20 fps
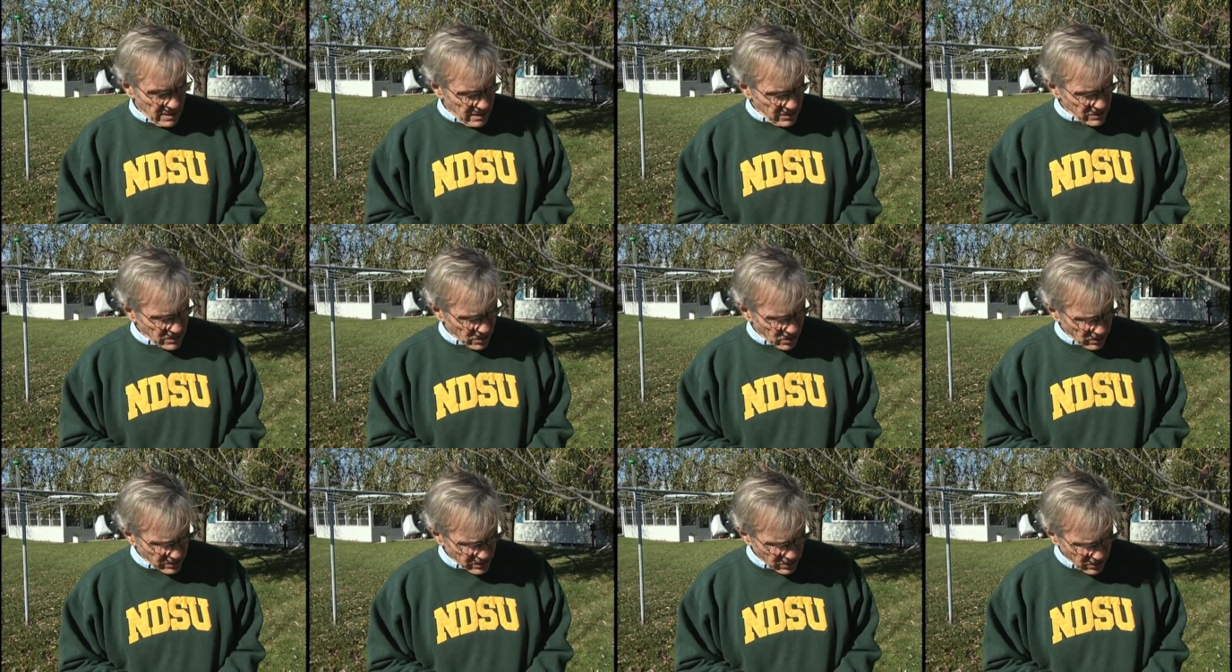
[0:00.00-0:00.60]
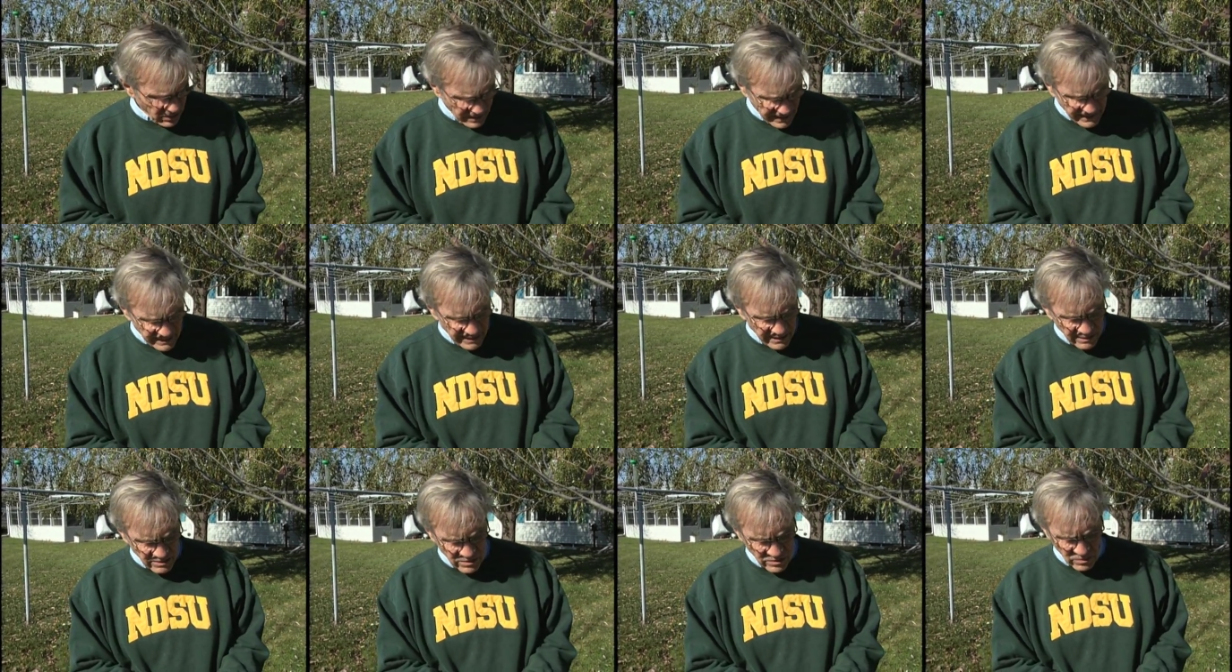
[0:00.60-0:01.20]
So it's a good
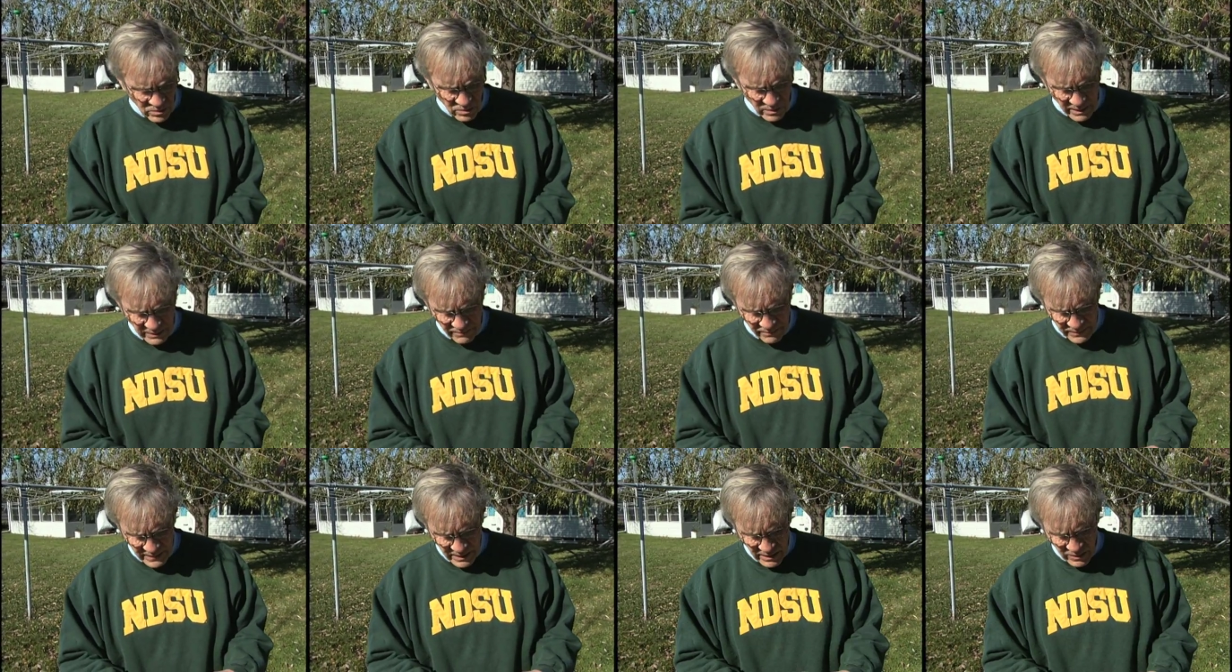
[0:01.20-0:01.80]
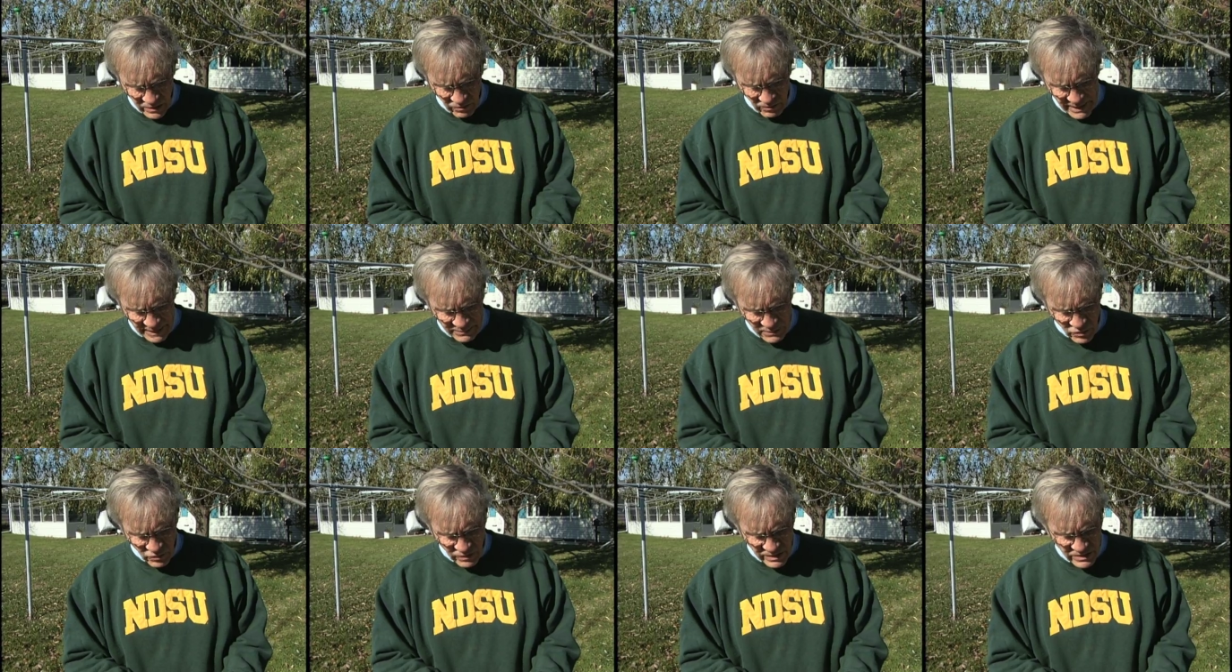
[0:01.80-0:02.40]
idea to, um, to wrap
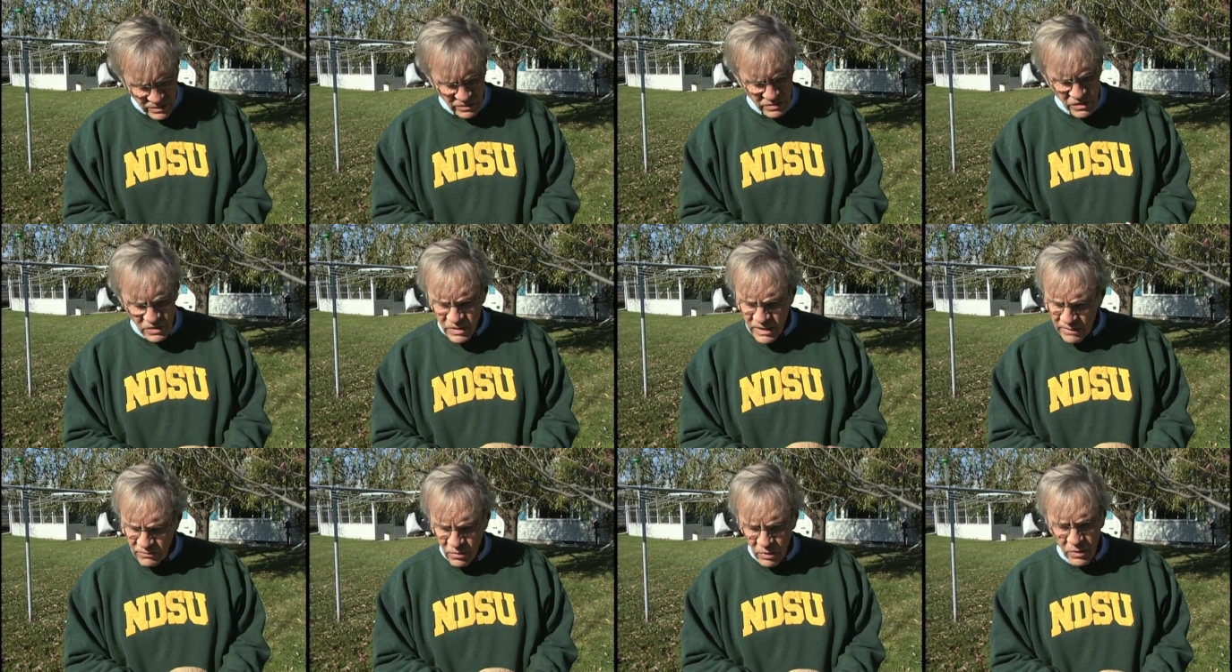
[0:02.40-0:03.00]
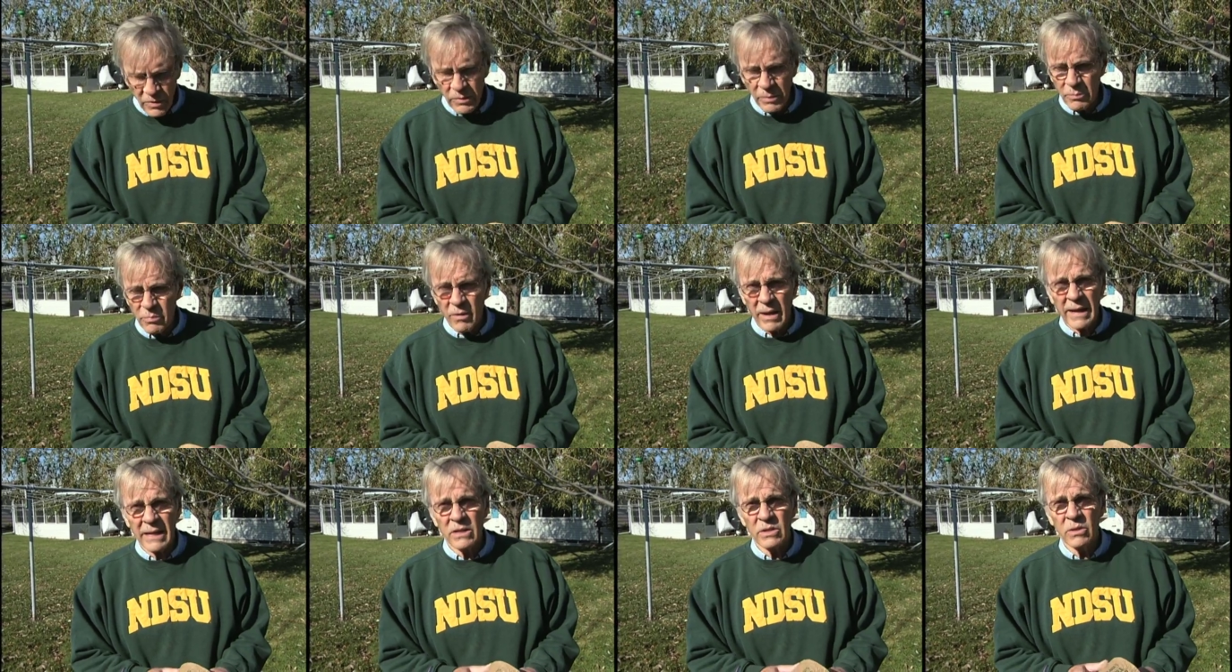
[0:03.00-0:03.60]
the trees. There's several
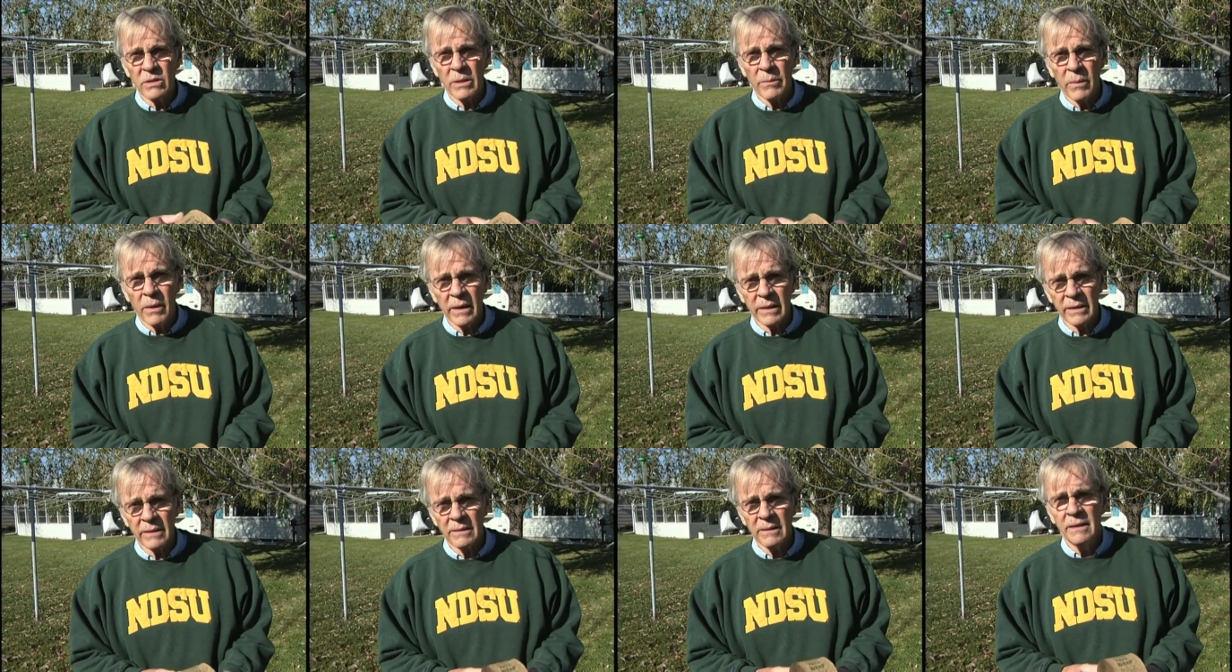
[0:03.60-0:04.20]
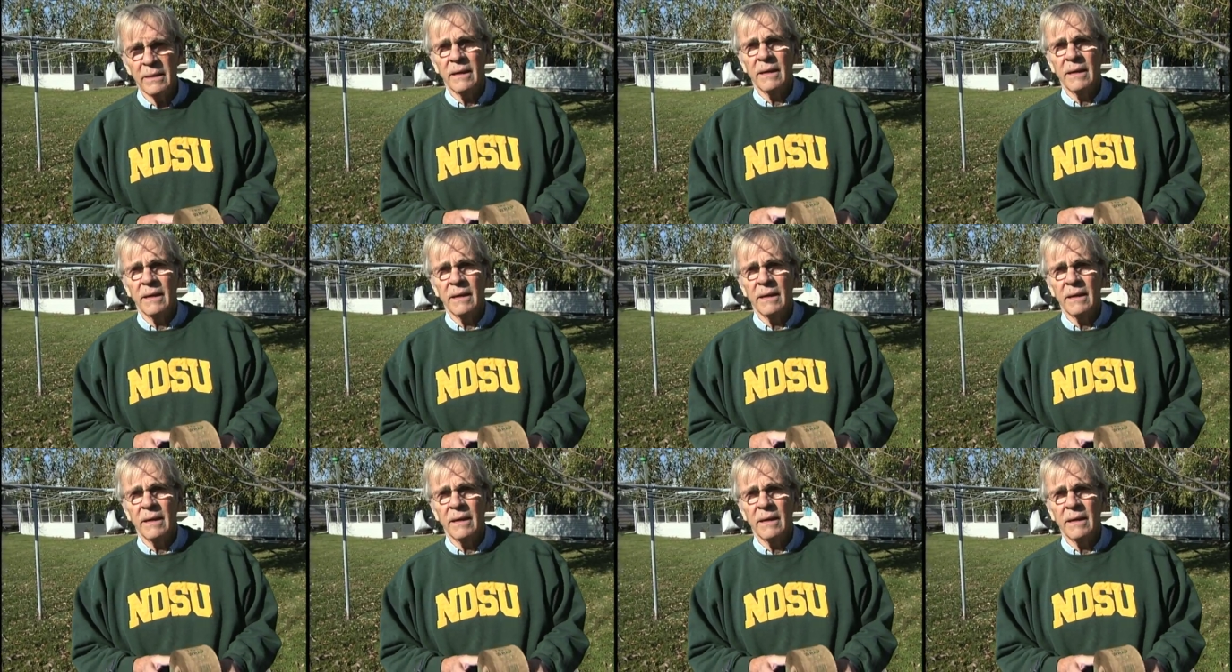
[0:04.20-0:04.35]
products on the market.